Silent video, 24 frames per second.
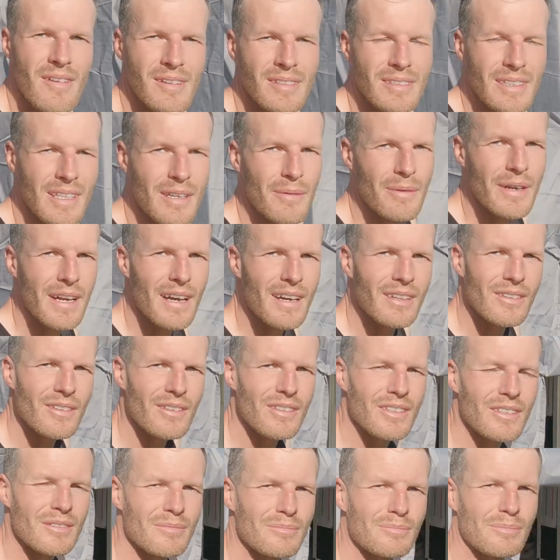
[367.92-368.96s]
There we are, look,
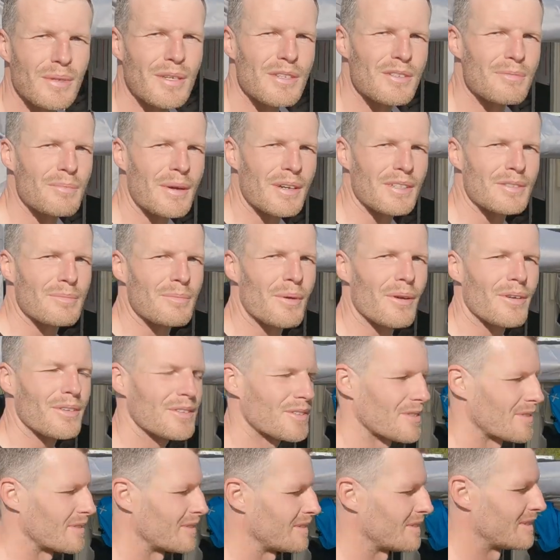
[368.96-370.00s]
bish bash bosh,
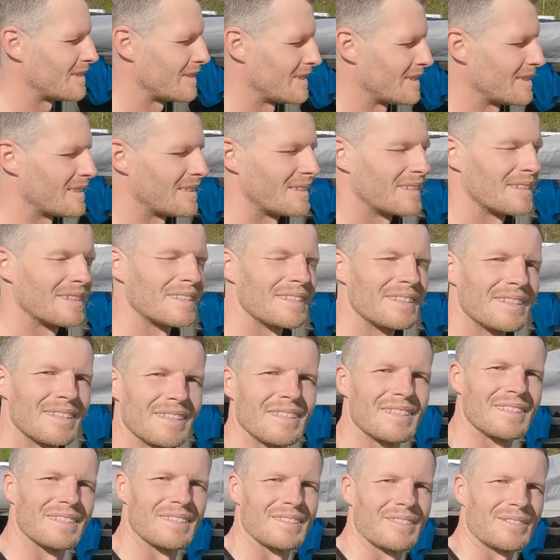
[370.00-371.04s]

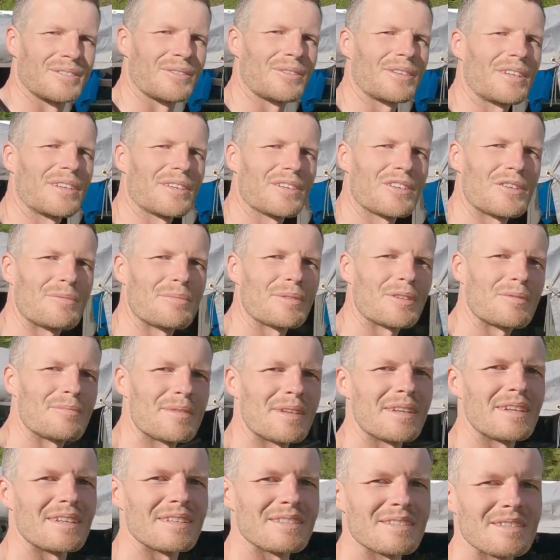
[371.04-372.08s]
done in a couple of
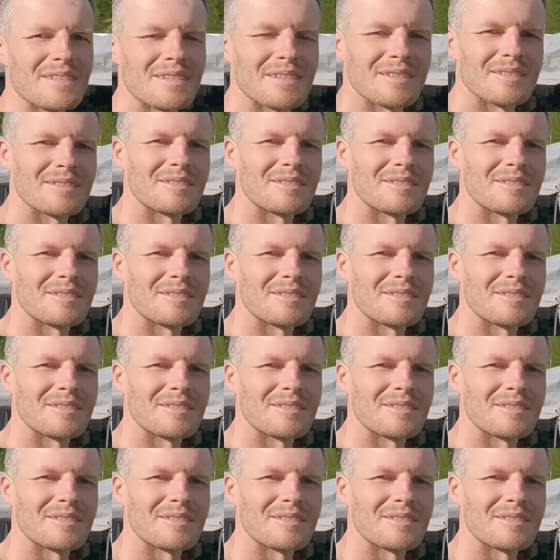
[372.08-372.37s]
minutes.